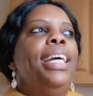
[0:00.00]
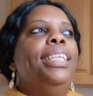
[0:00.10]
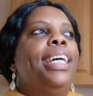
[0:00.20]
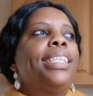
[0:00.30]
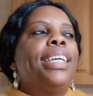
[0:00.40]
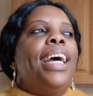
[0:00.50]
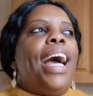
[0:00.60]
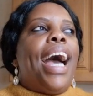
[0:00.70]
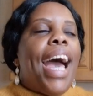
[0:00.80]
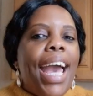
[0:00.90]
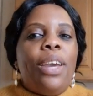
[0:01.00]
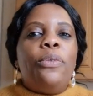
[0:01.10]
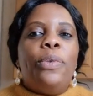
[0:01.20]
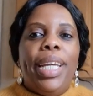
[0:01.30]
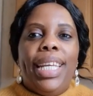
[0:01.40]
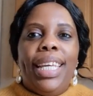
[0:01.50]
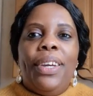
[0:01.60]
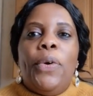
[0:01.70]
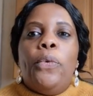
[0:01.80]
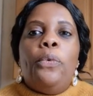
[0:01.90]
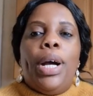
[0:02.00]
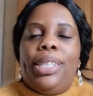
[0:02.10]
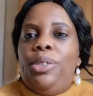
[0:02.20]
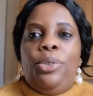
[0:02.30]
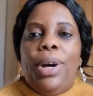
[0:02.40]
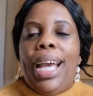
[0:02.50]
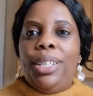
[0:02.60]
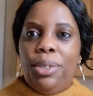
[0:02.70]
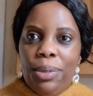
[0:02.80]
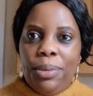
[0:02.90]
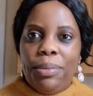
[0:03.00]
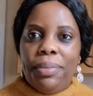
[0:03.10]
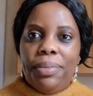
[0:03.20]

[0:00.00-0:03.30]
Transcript: that I really, what do I do?